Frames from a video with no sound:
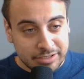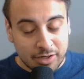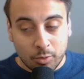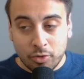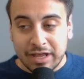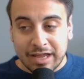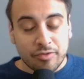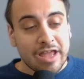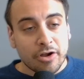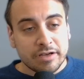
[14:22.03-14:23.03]
Well, they
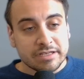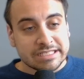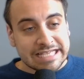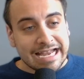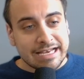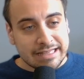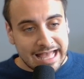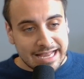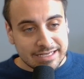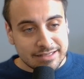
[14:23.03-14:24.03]
already decided
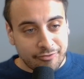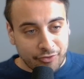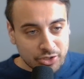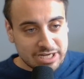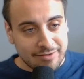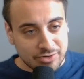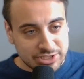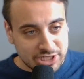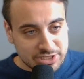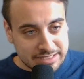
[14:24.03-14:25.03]
that in the first
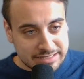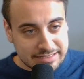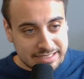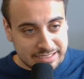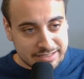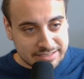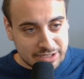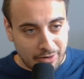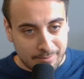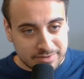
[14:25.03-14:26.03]
conversation that they think the
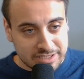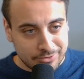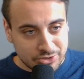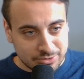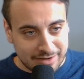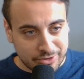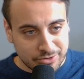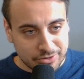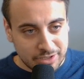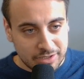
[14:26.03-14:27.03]
CRM is going to boost the revenue.
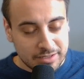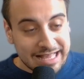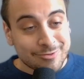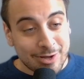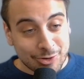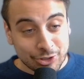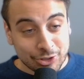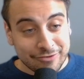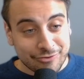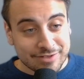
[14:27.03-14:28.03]
That's why they're looking
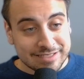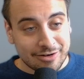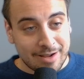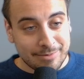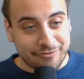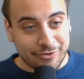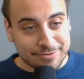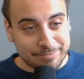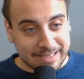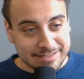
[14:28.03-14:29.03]
for the CRM in the first
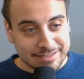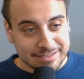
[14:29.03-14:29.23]
place.